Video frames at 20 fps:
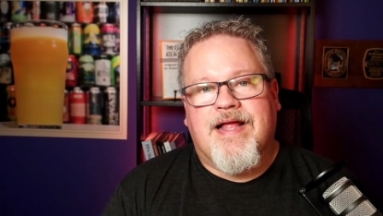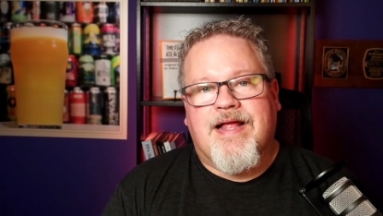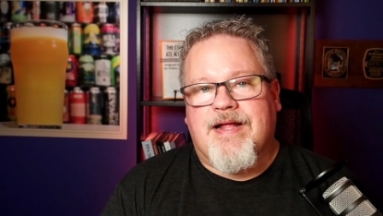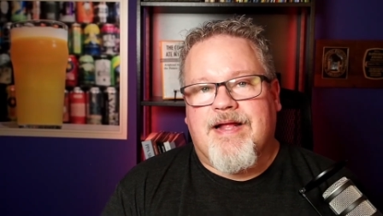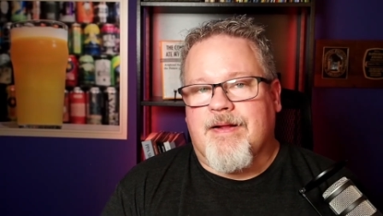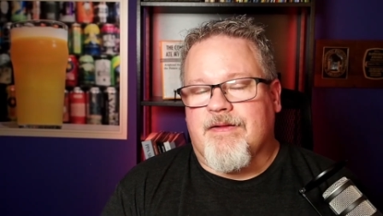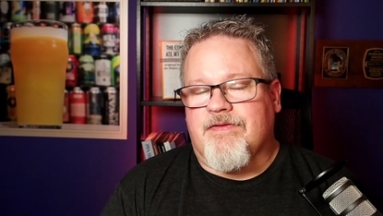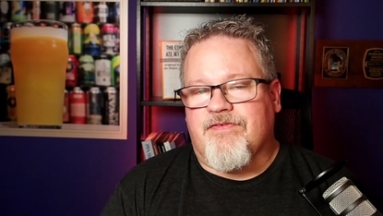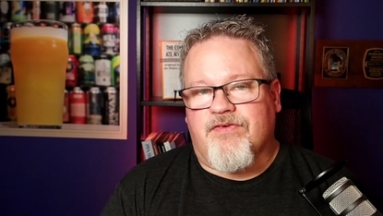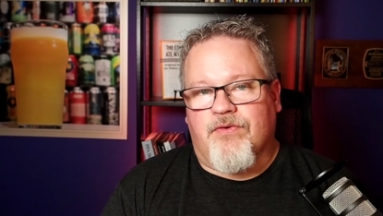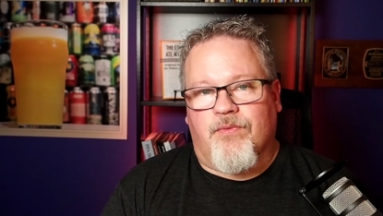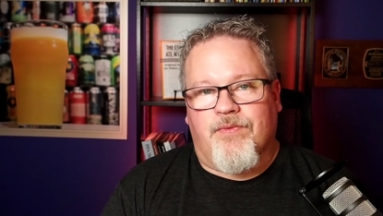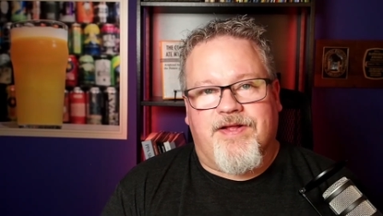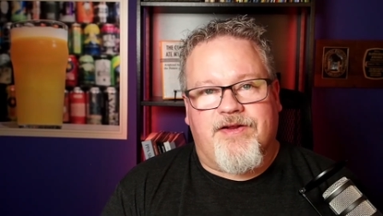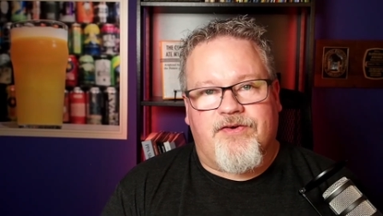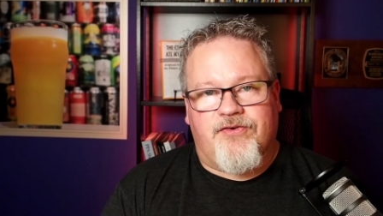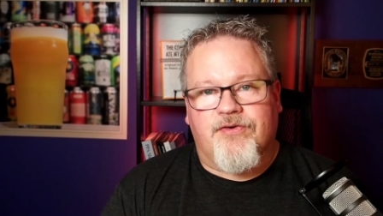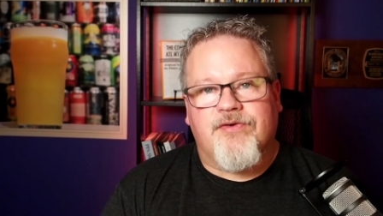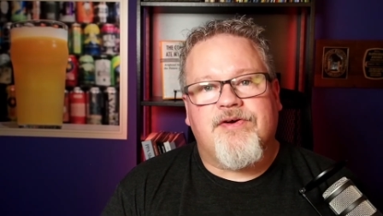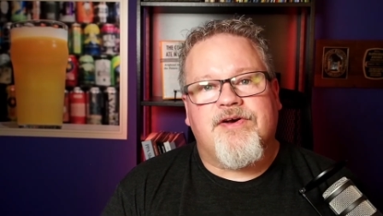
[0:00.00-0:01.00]
And so when I
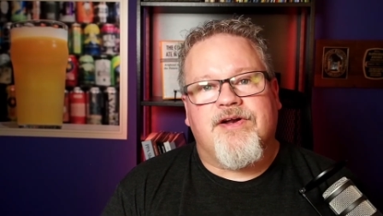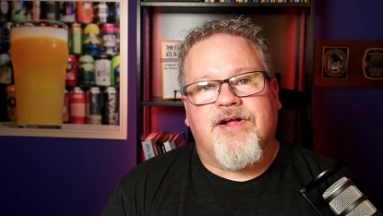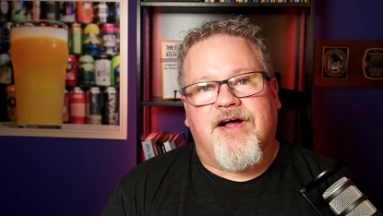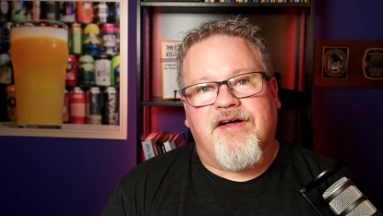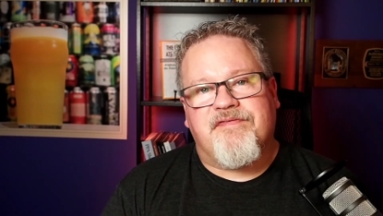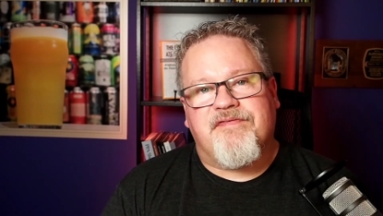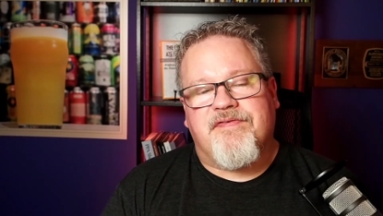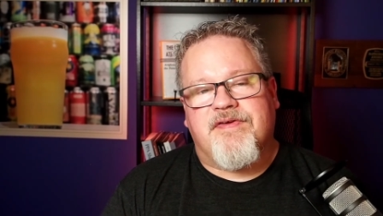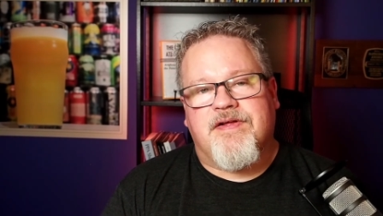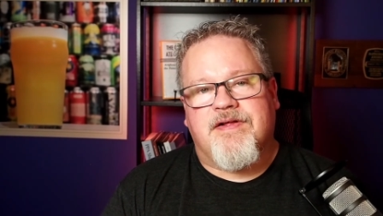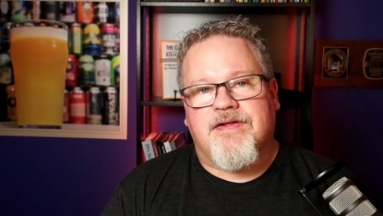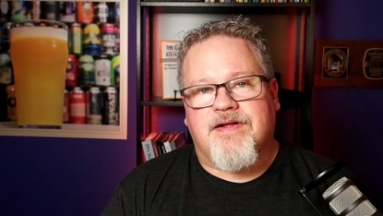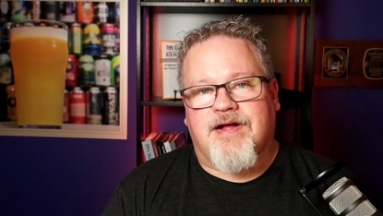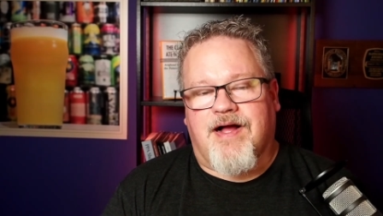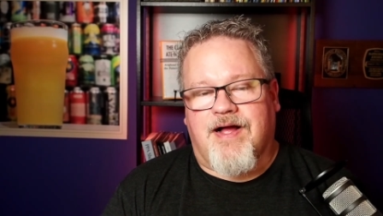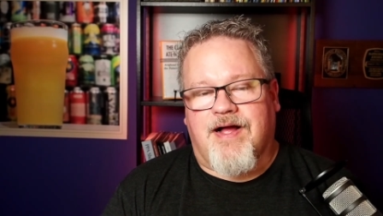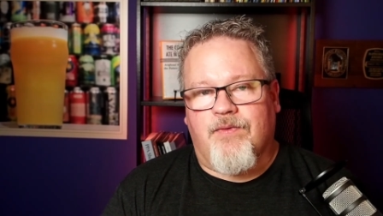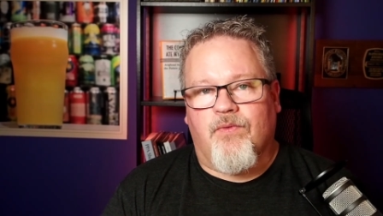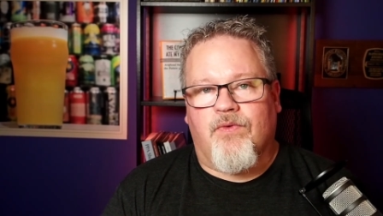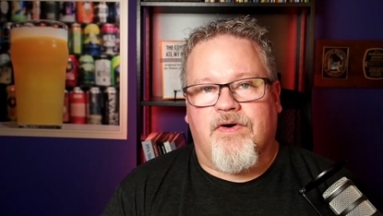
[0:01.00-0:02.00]
turn it off,
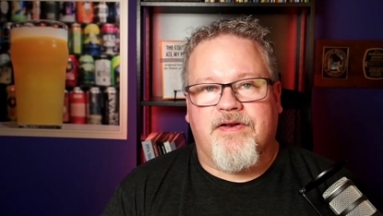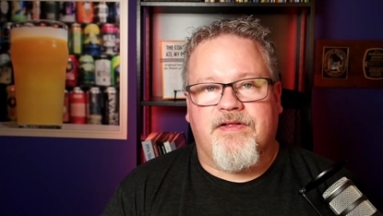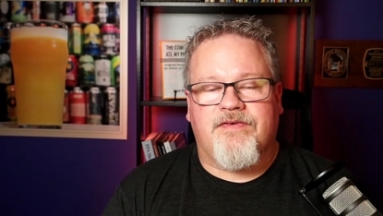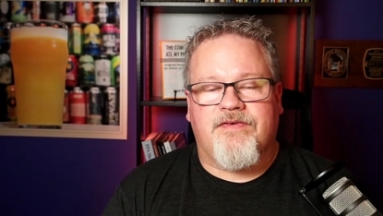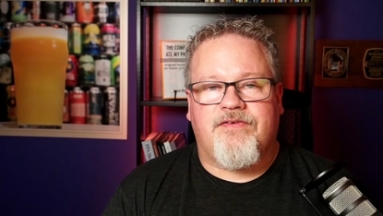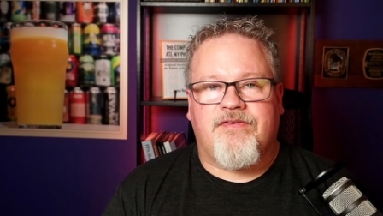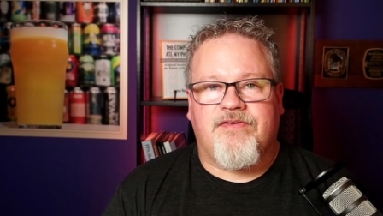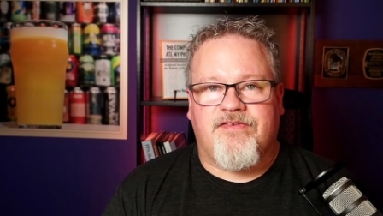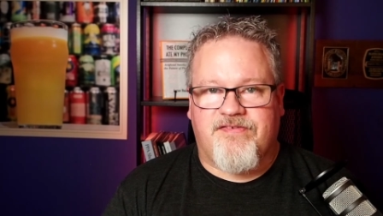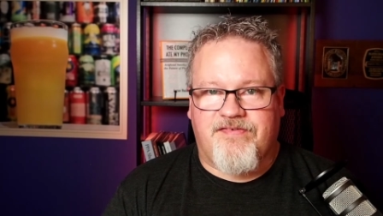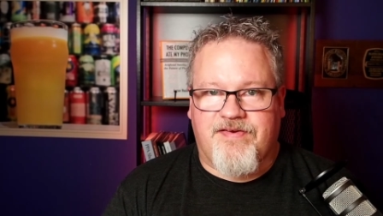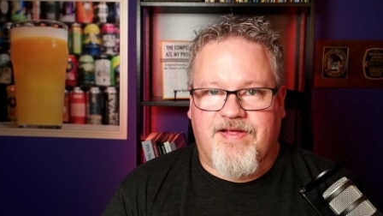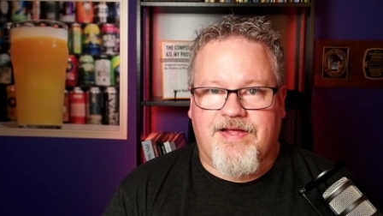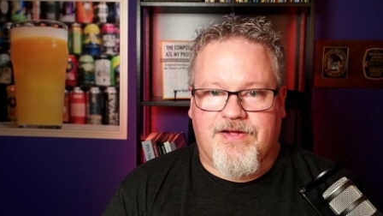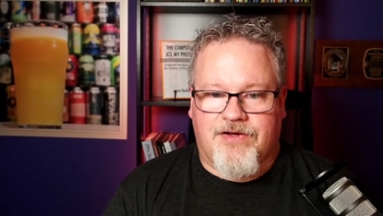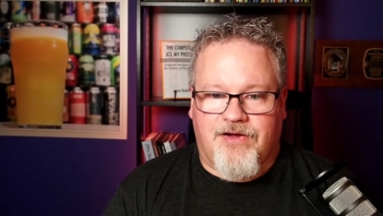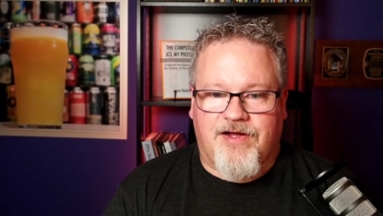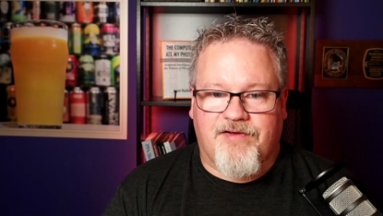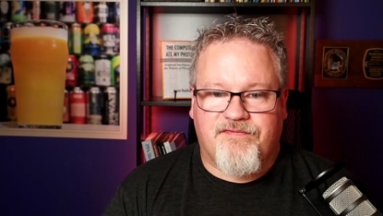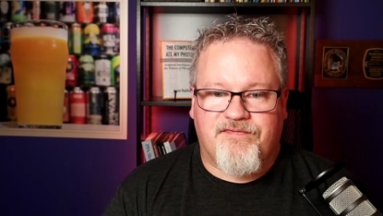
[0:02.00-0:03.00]
I want it to stay
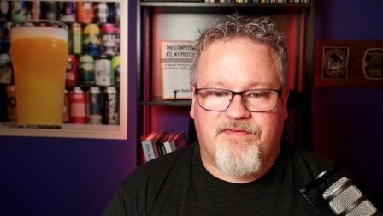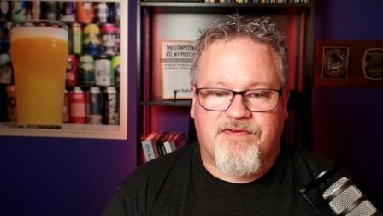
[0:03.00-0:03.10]
off.